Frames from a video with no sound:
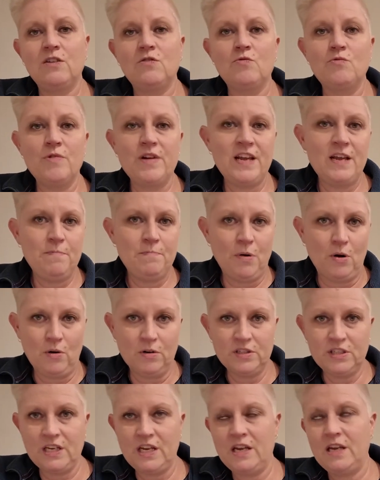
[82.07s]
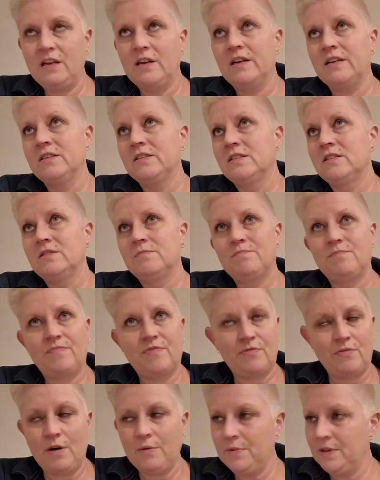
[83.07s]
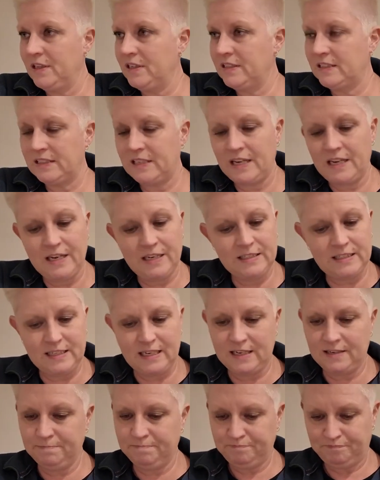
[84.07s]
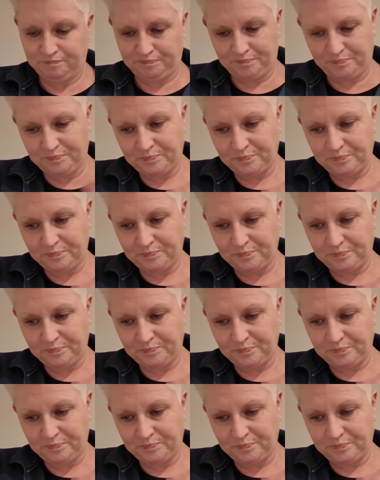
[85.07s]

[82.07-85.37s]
and repotting and throwing the seeds in.